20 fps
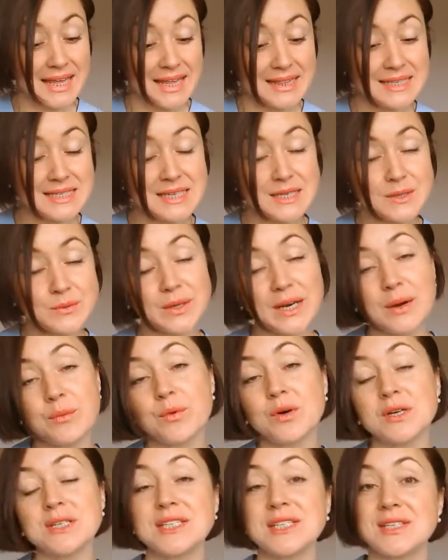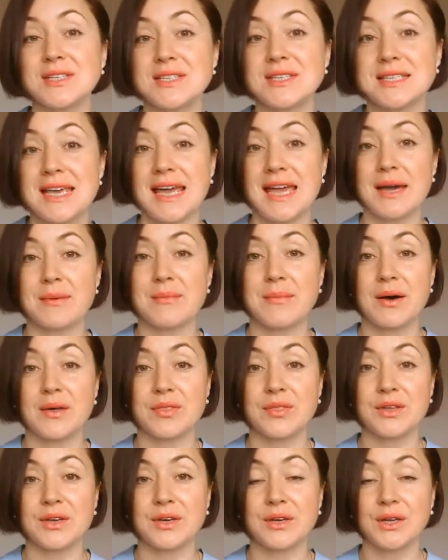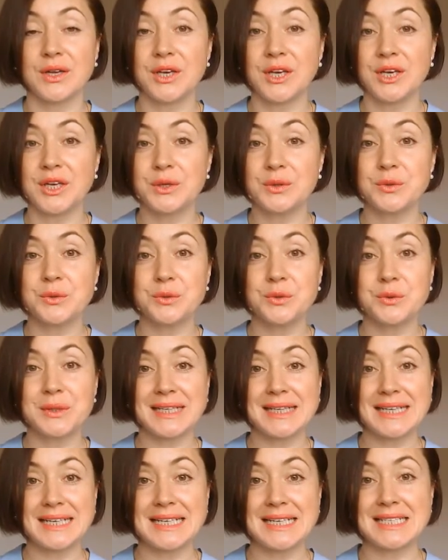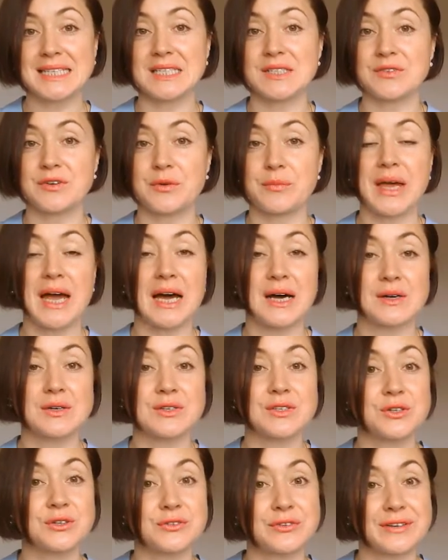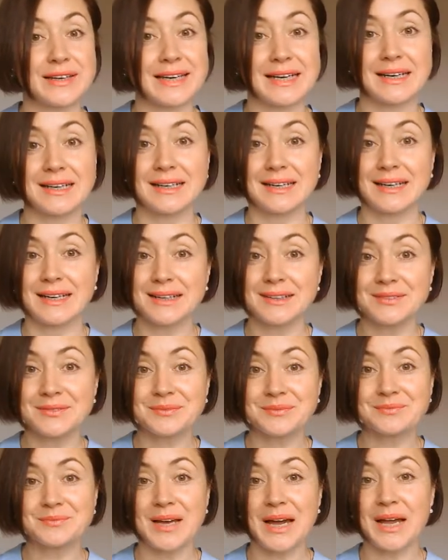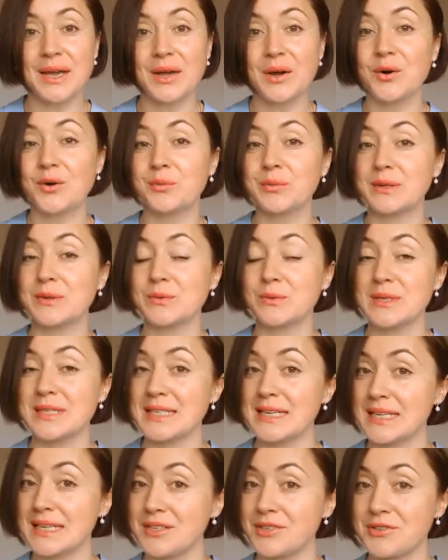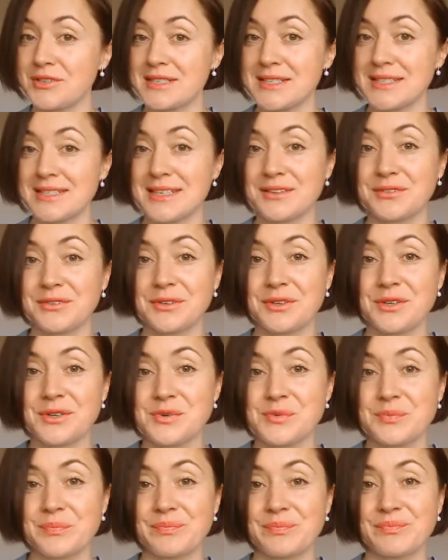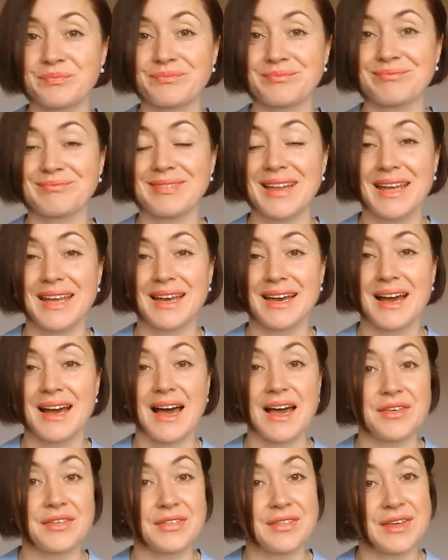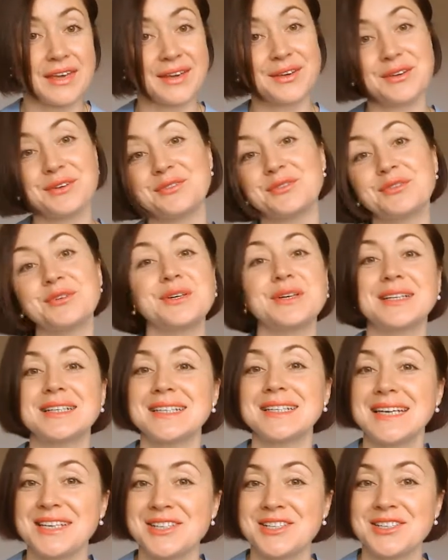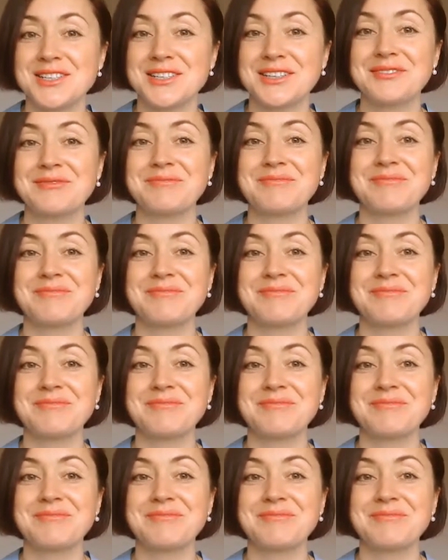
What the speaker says: This is what I wanted to say about the new releases from the house of Guerlain. I hope it was interesting for you. I thank you for your attention.